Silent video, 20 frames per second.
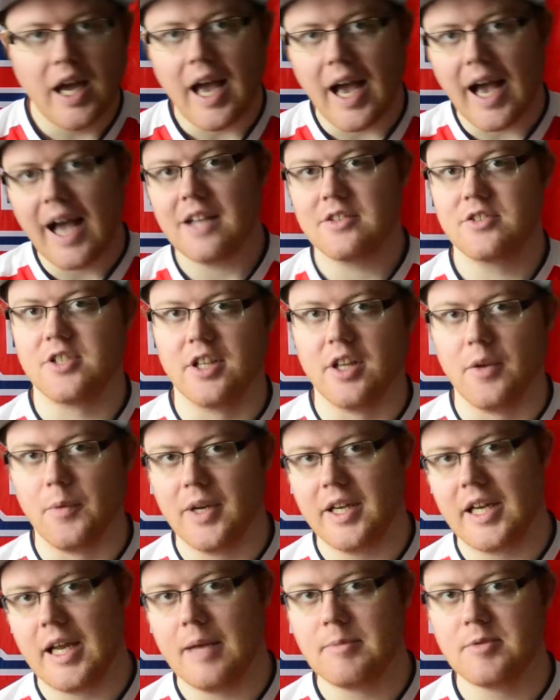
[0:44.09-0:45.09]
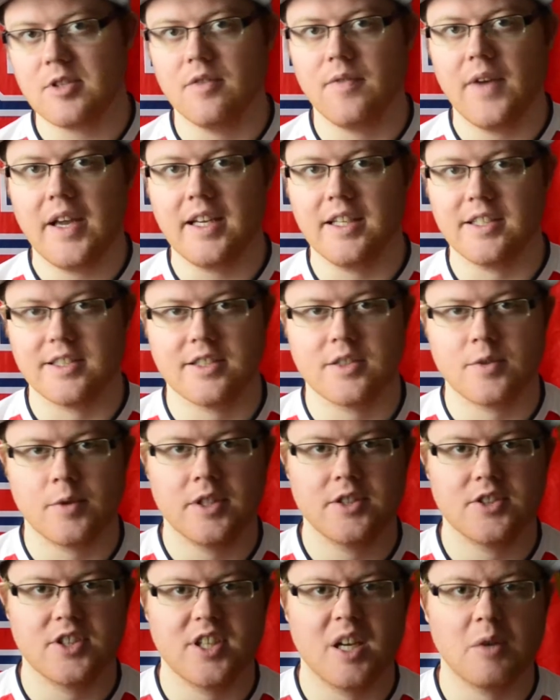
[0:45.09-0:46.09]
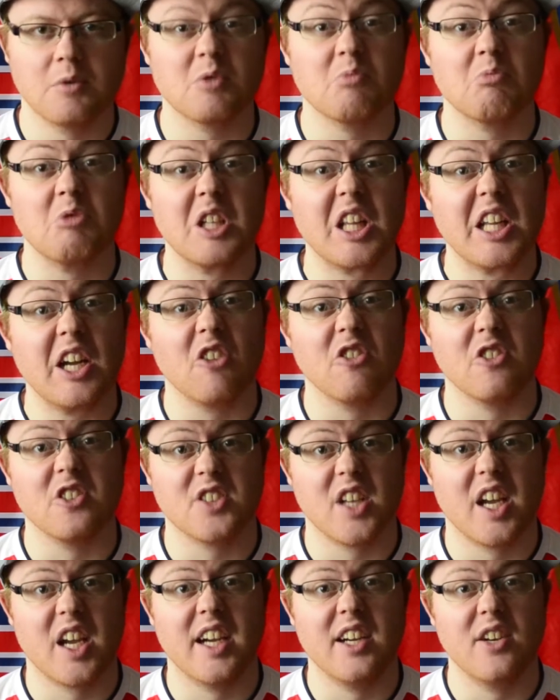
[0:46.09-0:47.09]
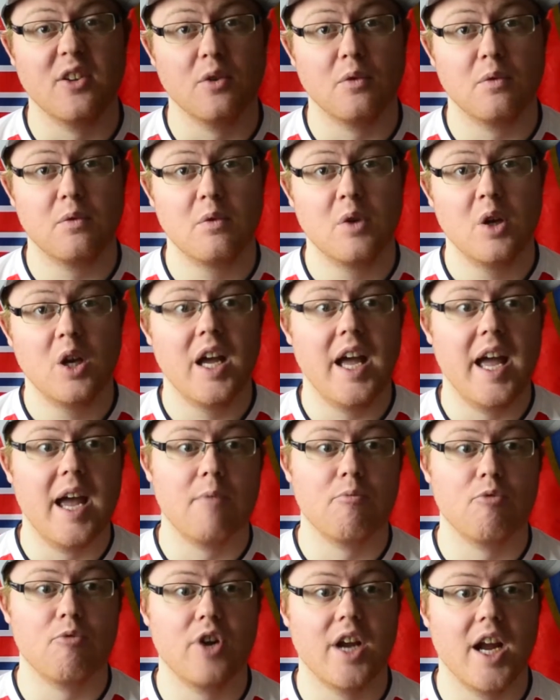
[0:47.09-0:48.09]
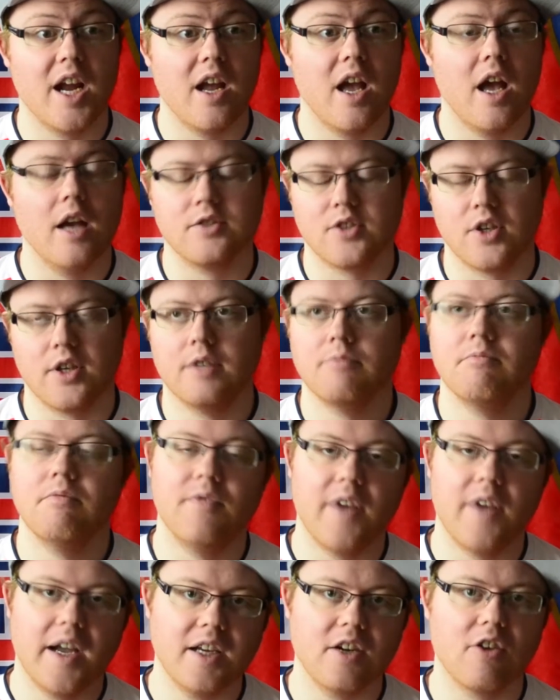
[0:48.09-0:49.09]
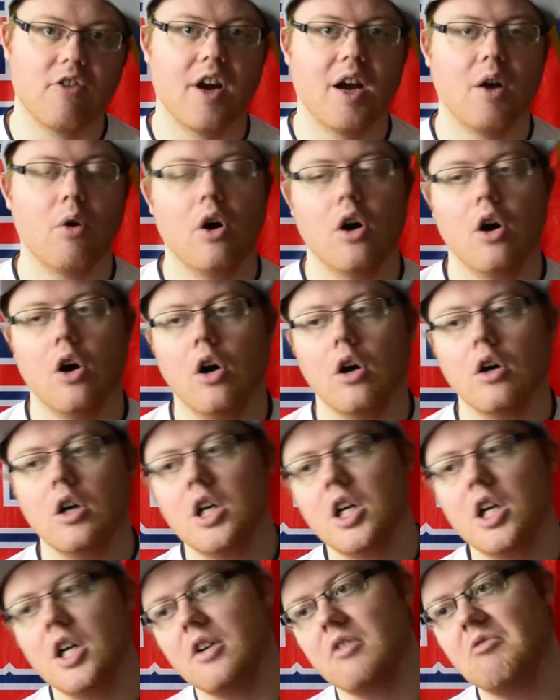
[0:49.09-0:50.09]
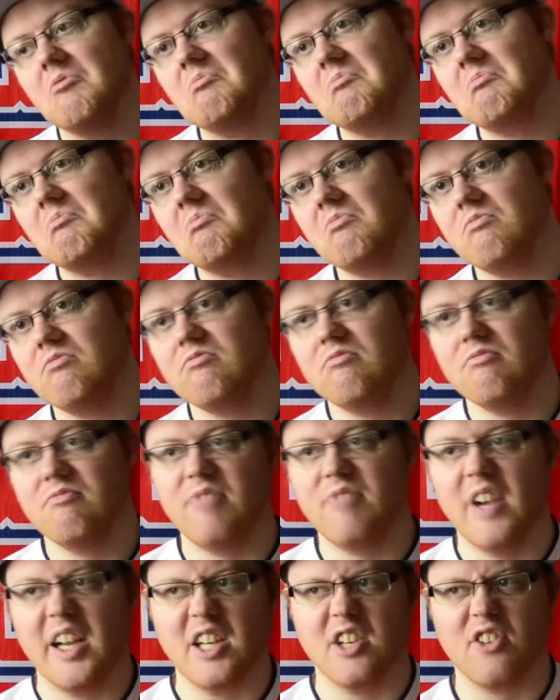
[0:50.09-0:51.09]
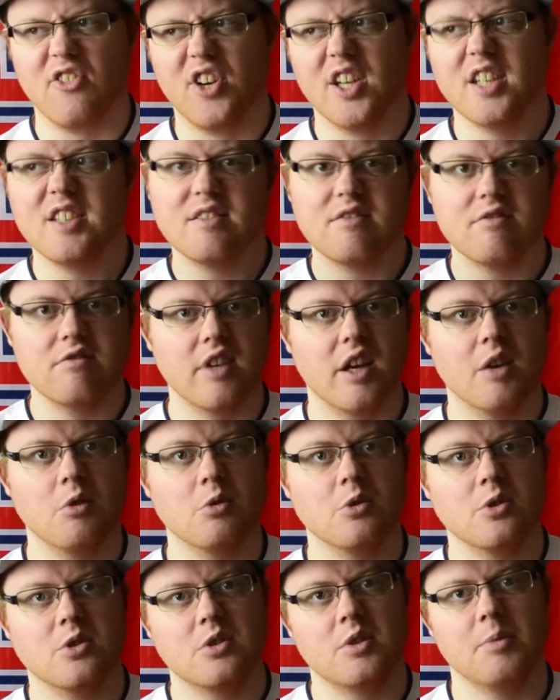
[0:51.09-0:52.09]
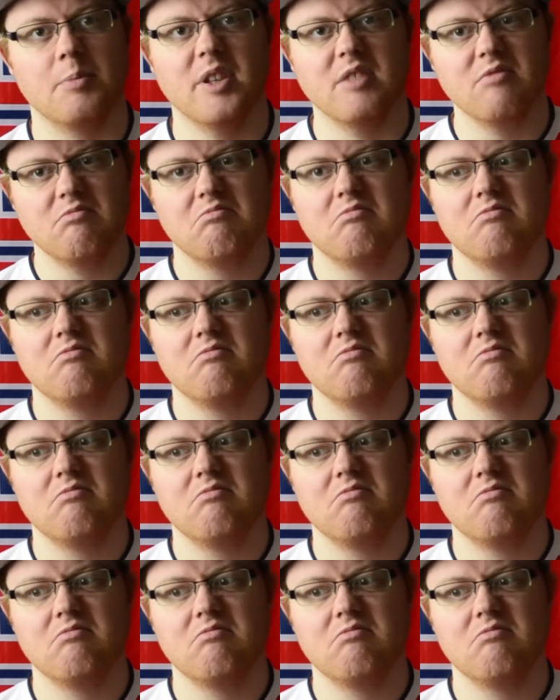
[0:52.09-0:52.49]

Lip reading: Actually, when it came to the Wenger situation, I wasn't really on the side of Wenger out or Wenger in. I was just a bit...